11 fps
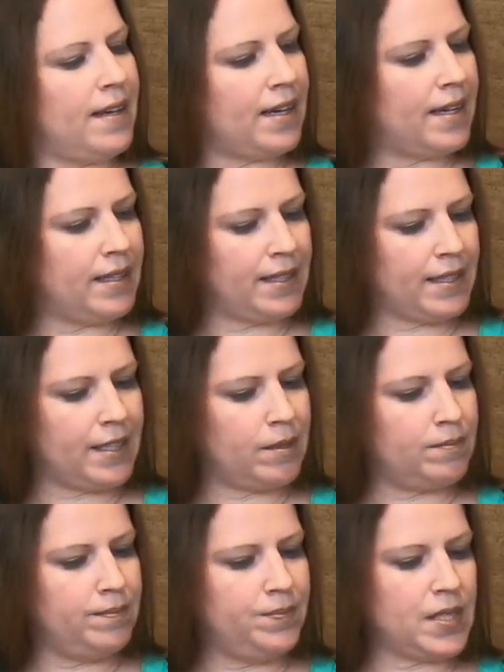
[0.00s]
and
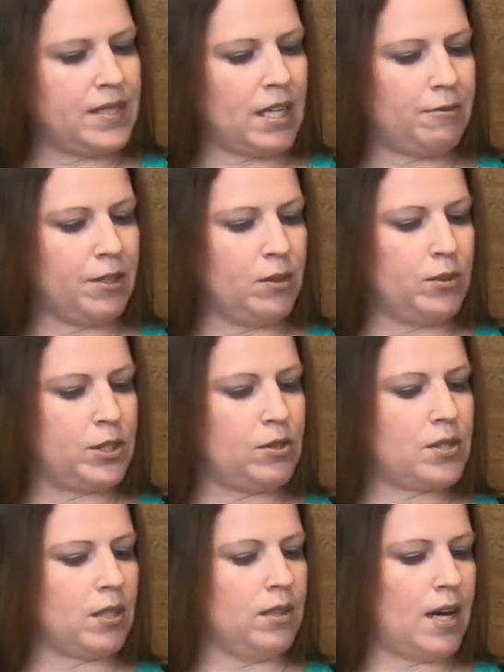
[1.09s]
it definitely
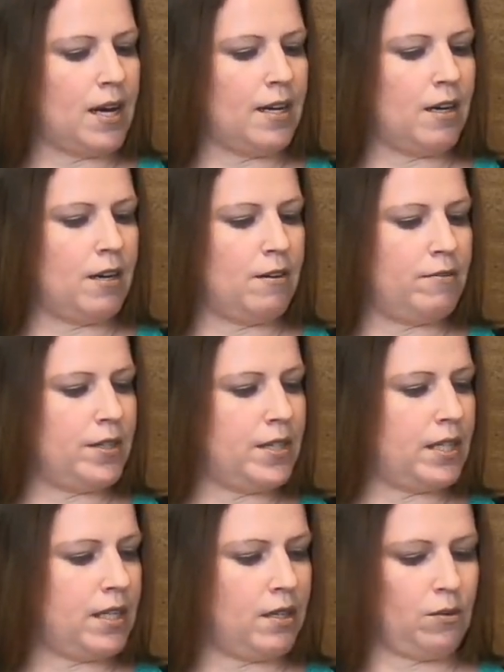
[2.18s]
reduced a lot of
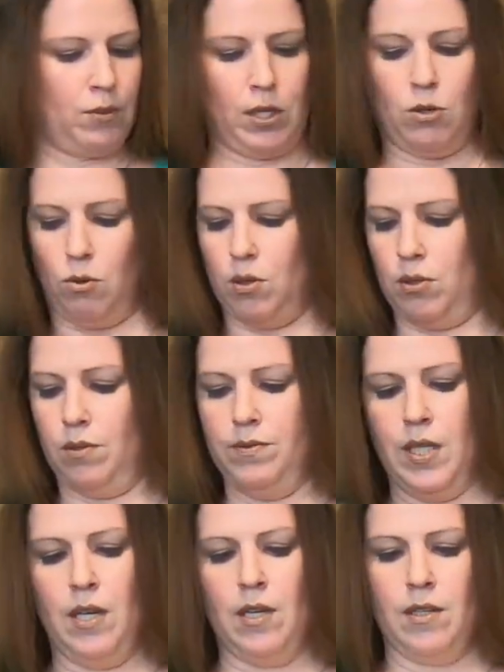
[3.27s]
the recoil
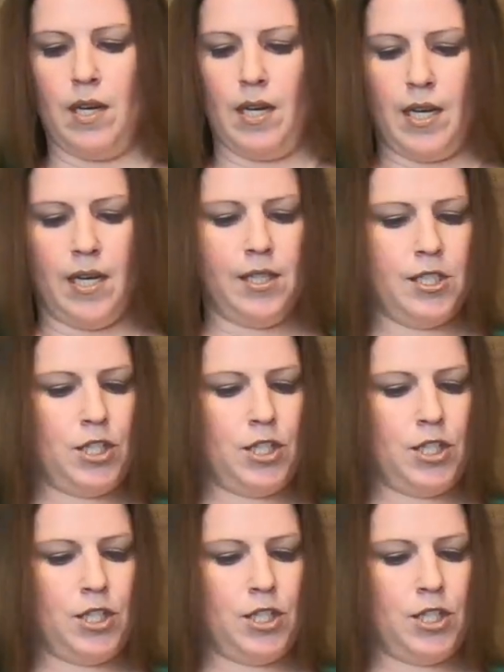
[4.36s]
and the